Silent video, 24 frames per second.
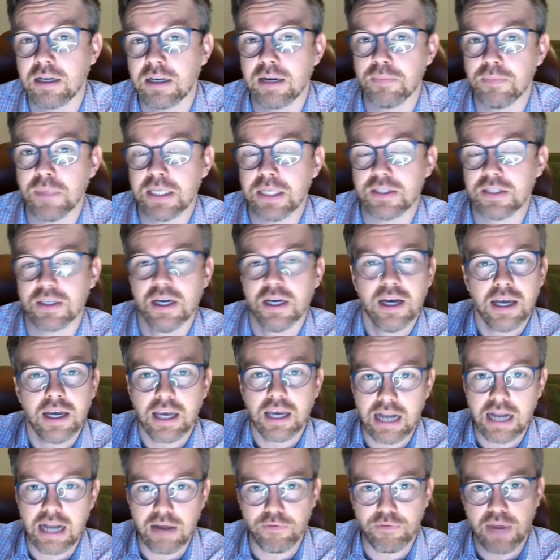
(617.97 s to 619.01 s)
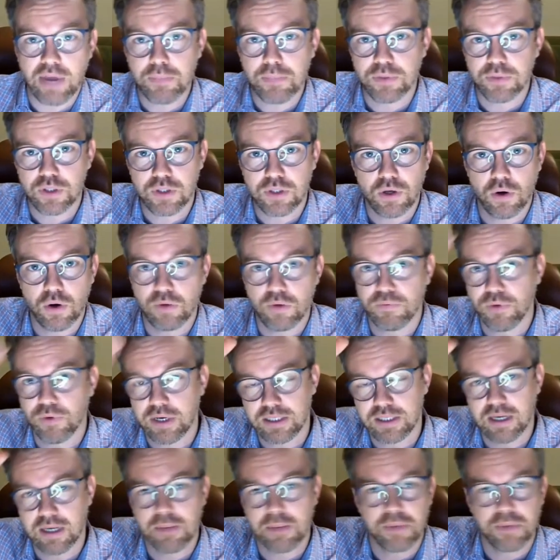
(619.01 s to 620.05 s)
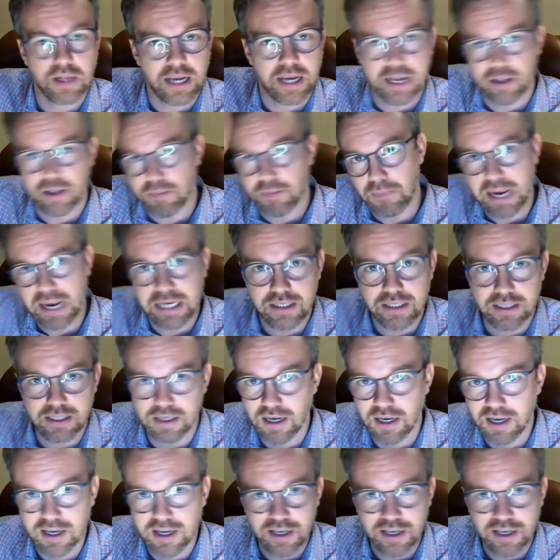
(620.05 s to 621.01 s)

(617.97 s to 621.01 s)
That means in every episode, for example, again, the maze